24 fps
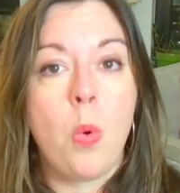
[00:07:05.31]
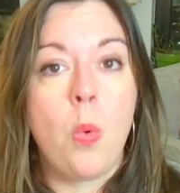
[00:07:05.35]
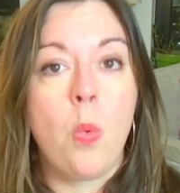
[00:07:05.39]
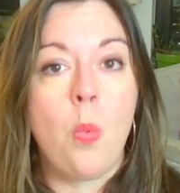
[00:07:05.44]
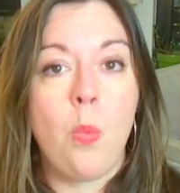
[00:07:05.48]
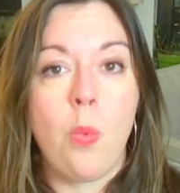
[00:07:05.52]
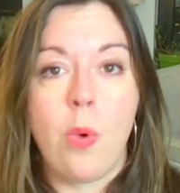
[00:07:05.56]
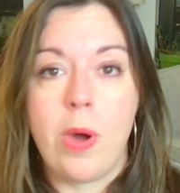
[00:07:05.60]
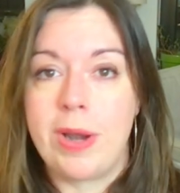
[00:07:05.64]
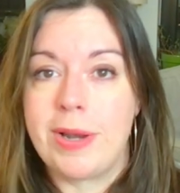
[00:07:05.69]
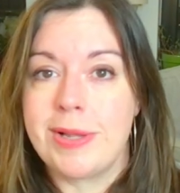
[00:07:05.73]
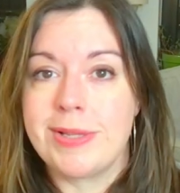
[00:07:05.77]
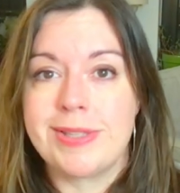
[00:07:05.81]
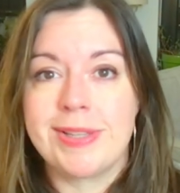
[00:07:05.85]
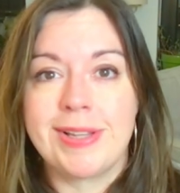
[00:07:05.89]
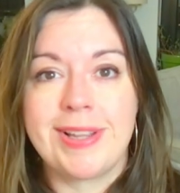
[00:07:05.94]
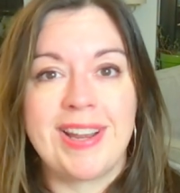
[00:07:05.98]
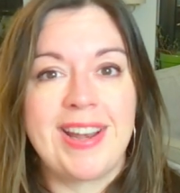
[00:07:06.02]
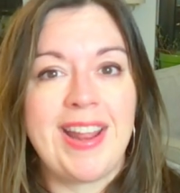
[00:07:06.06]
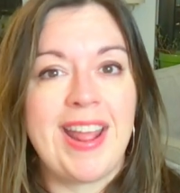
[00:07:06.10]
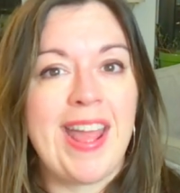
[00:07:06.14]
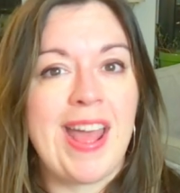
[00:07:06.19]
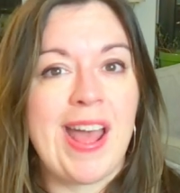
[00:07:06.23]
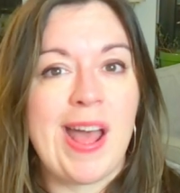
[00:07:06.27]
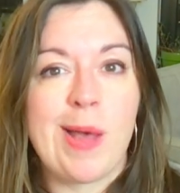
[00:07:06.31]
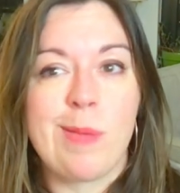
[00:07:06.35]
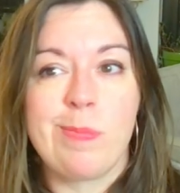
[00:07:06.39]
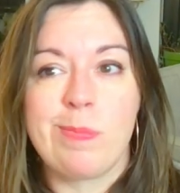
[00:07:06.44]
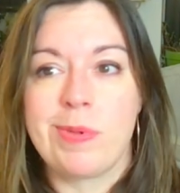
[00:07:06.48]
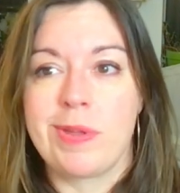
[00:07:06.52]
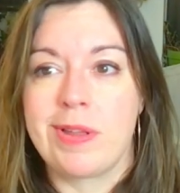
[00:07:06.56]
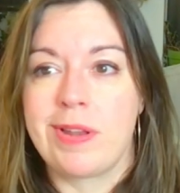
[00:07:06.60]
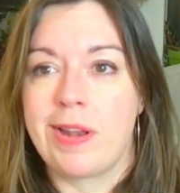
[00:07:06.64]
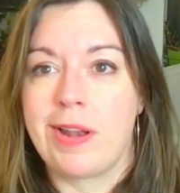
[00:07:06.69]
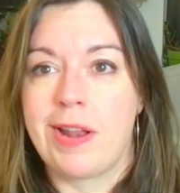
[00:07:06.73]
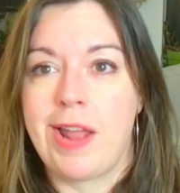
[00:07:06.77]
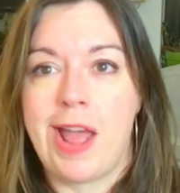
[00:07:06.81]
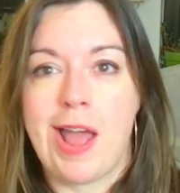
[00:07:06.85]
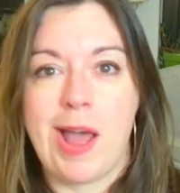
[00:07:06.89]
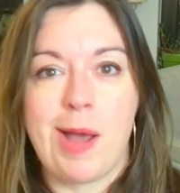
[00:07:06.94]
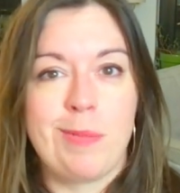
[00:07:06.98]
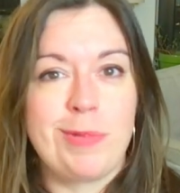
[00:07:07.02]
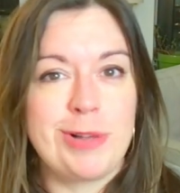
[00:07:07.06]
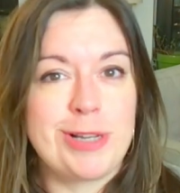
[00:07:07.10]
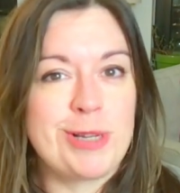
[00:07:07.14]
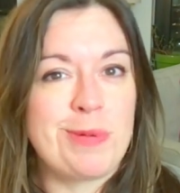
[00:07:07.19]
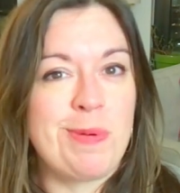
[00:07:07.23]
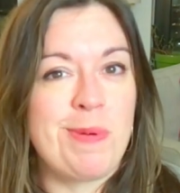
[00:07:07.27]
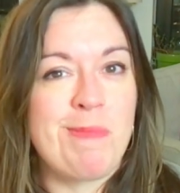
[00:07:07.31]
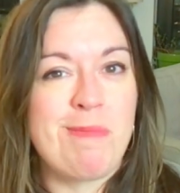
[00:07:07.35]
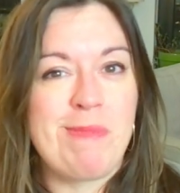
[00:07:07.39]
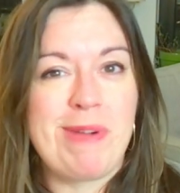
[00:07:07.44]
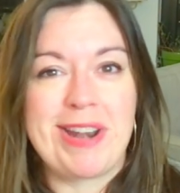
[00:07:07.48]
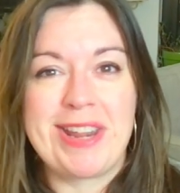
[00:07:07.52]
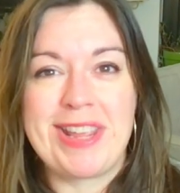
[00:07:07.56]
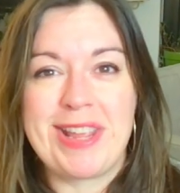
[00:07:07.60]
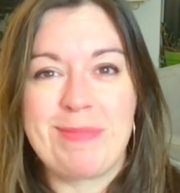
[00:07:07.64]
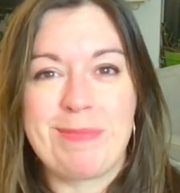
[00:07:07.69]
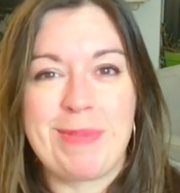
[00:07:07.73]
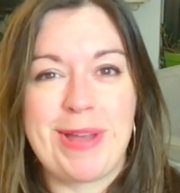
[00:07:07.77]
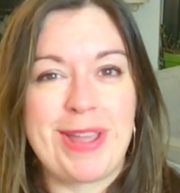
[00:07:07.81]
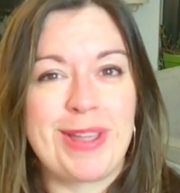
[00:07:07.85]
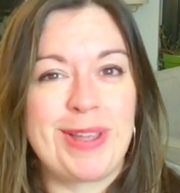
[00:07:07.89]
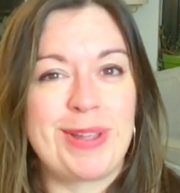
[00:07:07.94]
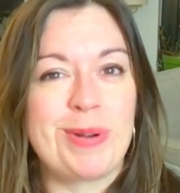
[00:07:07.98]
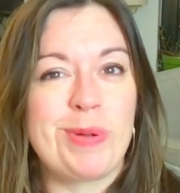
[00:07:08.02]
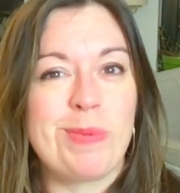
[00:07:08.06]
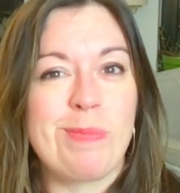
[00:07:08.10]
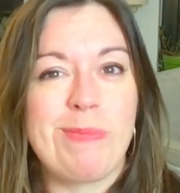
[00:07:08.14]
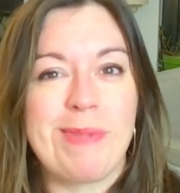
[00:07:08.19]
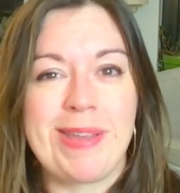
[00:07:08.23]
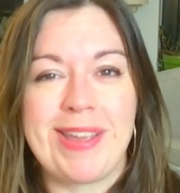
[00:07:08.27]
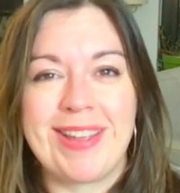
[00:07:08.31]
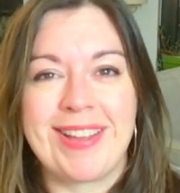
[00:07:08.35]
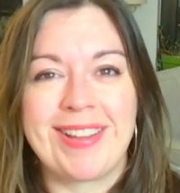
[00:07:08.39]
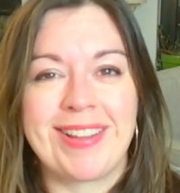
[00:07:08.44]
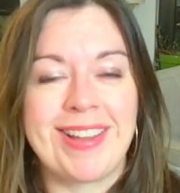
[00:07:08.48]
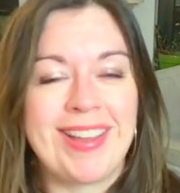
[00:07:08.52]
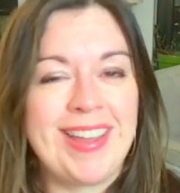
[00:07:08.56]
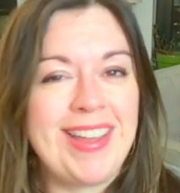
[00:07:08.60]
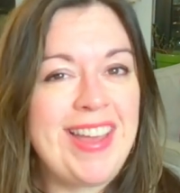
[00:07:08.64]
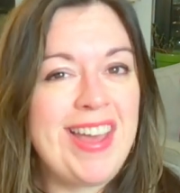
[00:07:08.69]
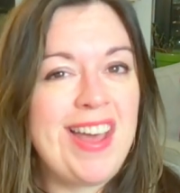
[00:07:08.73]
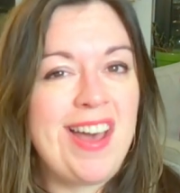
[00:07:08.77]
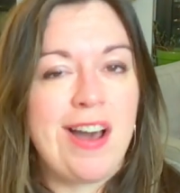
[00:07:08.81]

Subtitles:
When is it going to happen? How much money am I going to make?